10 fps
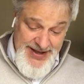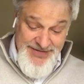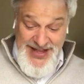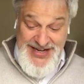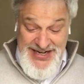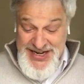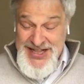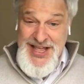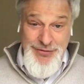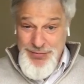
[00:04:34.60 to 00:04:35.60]
If they
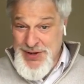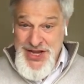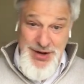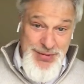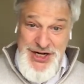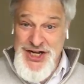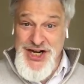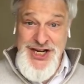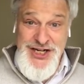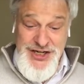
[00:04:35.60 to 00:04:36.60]
did, they would become
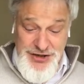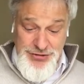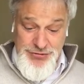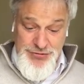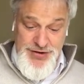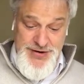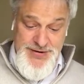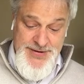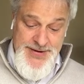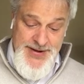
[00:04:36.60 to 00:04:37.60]
unclean too.
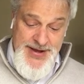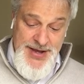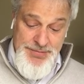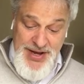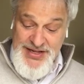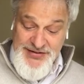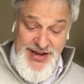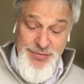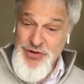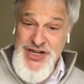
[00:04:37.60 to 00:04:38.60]
And by the
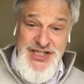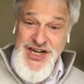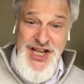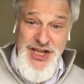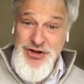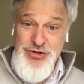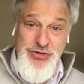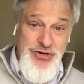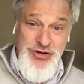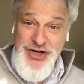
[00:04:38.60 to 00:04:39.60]
same reasoning,
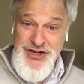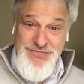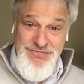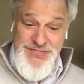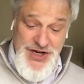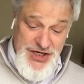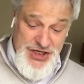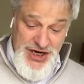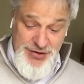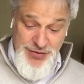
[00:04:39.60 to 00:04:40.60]
you couldn't
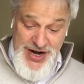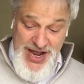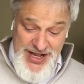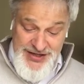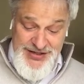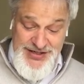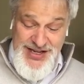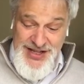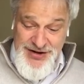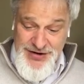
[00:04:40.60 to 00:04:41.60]
touch anyone else
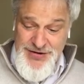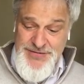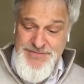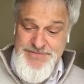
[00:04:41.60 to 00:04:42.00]
either.